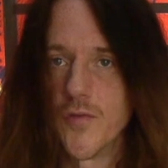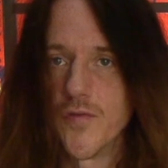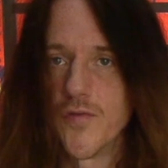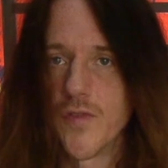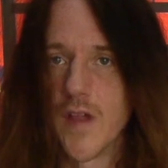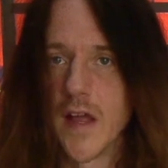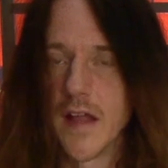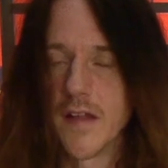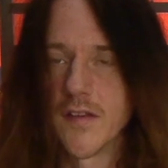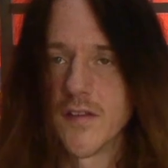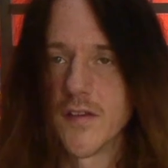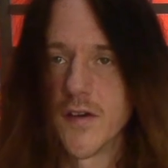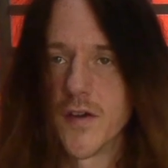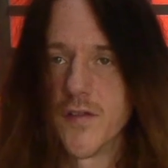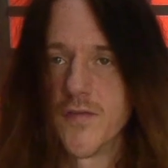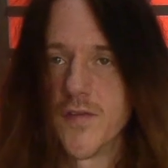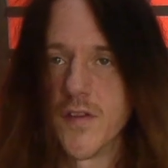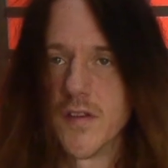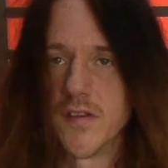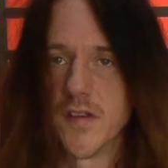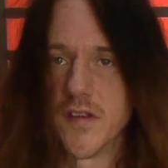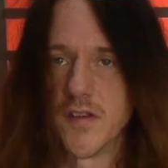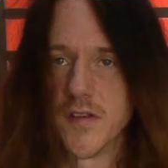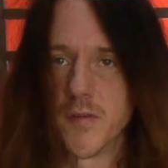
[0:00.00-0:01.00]
flat
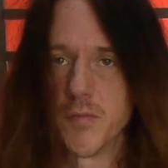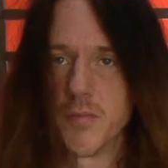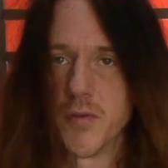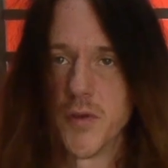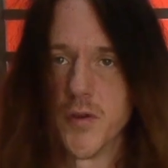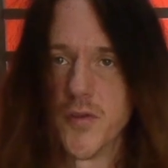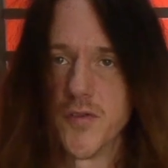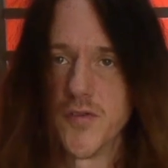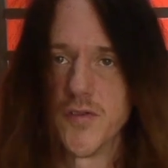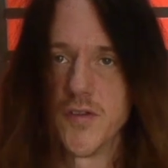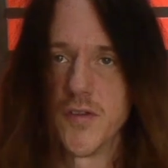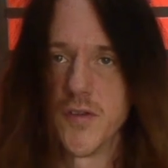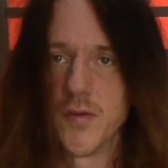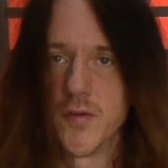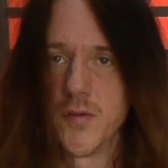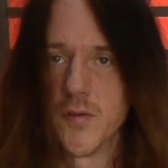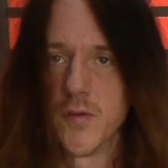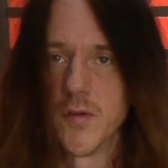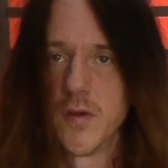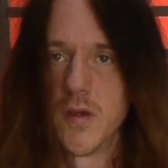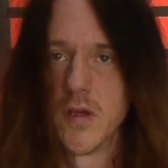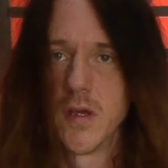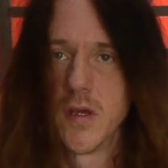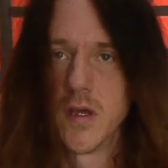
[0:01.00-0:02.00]
surface as opposed to
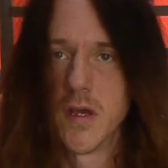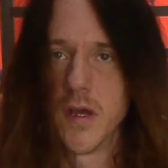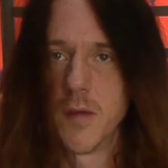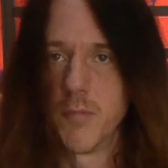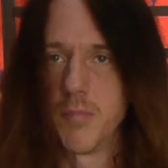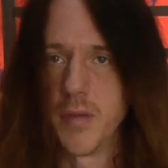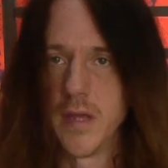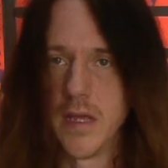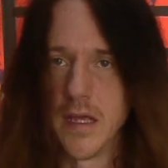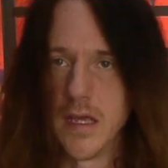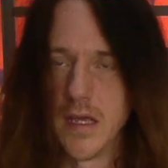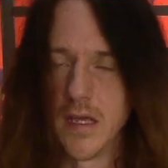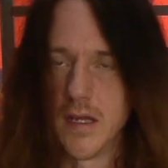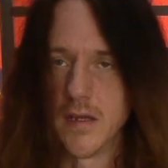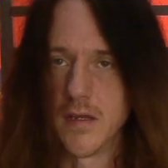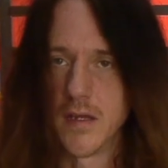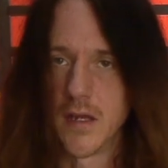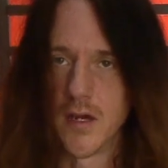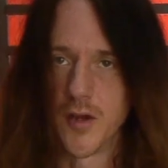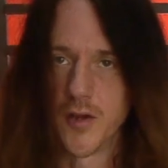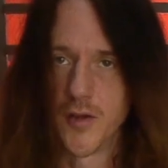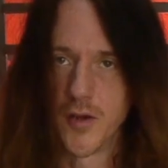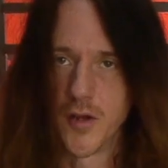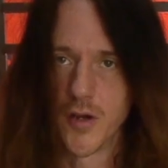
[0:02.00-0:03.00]
a pin,
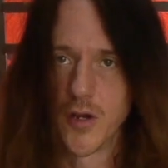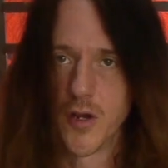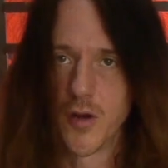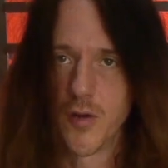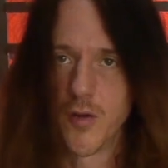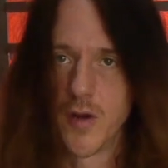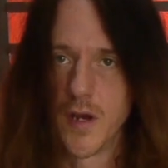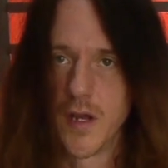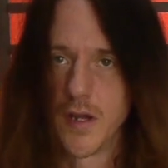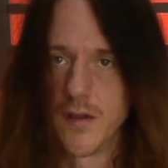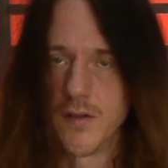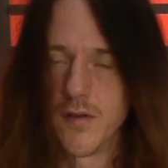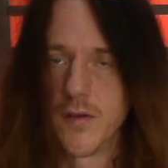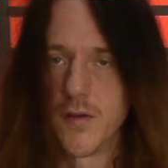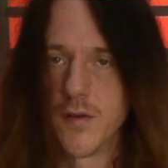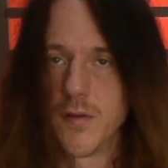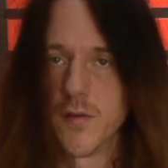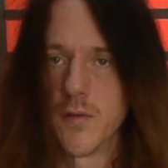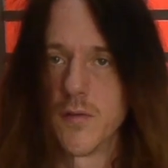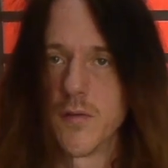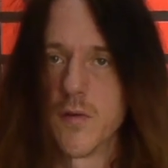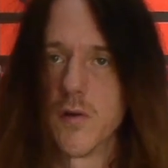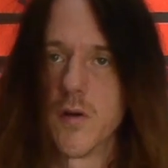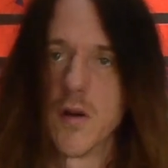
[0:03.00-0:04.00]
that you're going
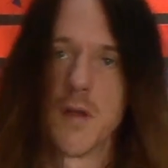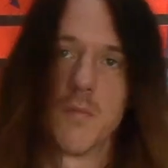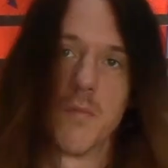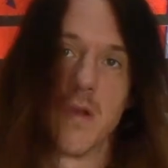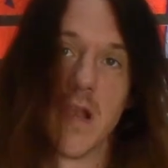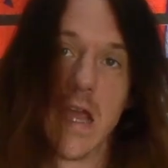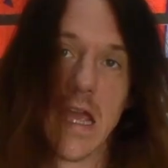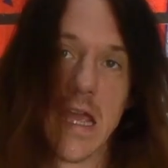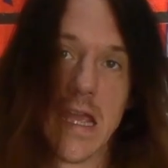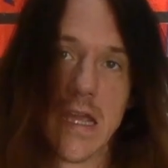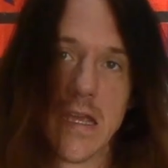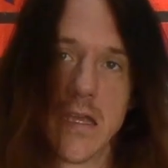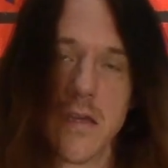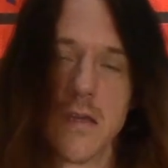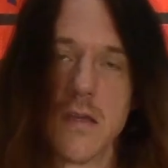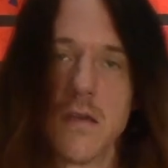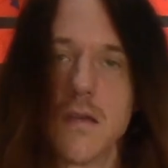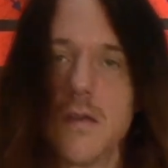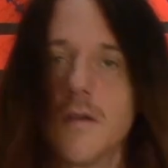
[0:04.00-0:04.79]
into, or a leg.